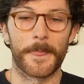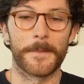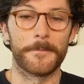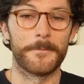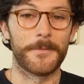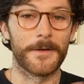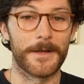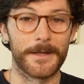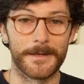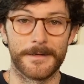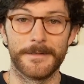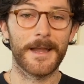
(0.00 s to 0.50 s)

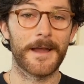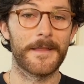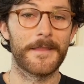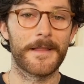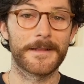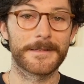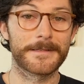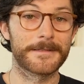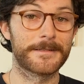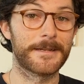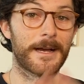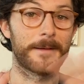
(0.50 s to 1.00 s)
But
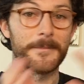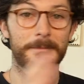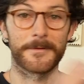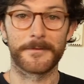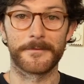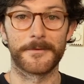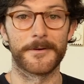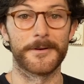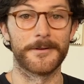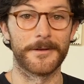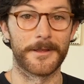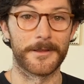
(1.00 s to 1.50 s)
that's a topic
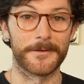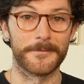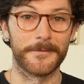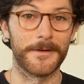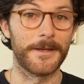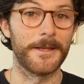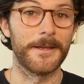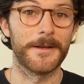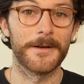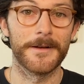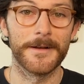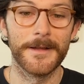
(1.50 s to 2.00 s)
for another
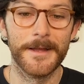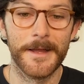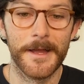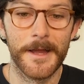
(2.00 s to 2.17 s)
video.